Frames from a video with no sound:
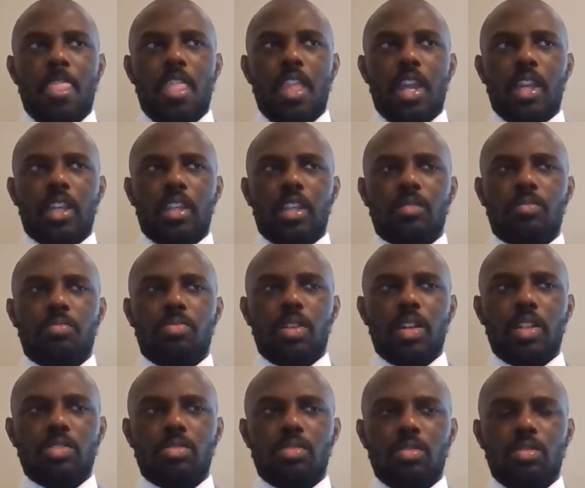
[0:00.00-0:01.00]
I guess,
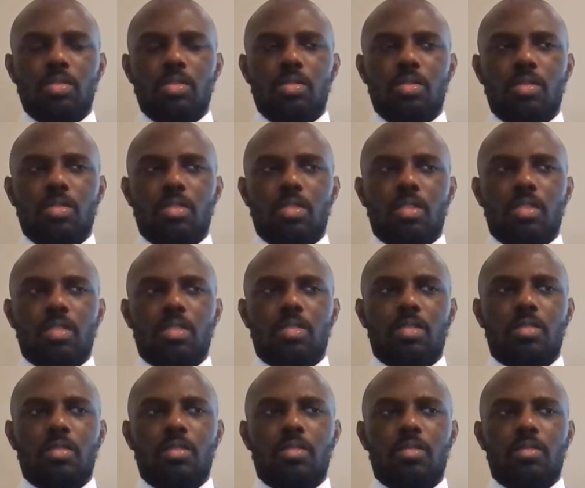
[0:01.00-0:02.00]
pressure or
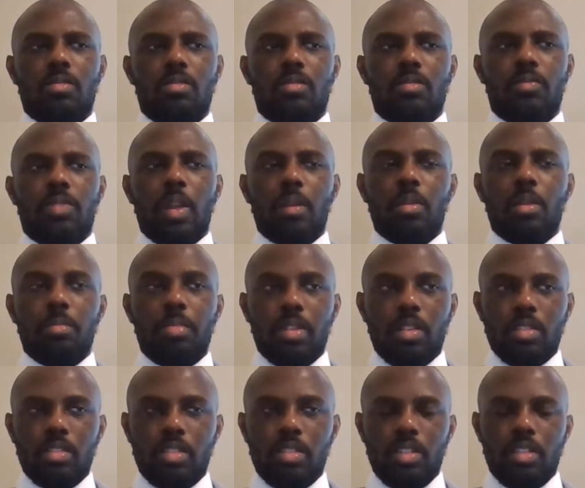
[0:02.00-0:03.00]

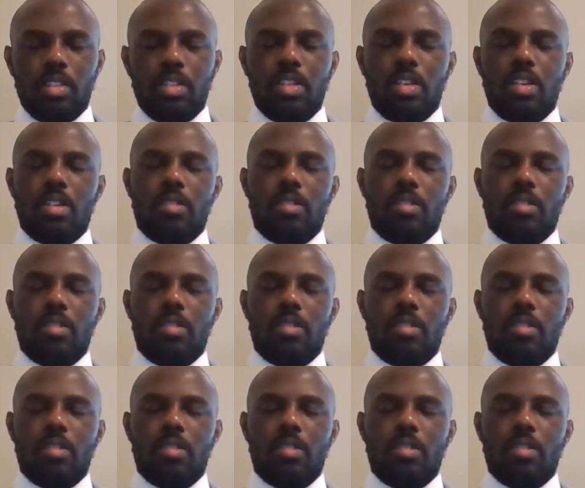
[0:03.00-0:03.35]
favorability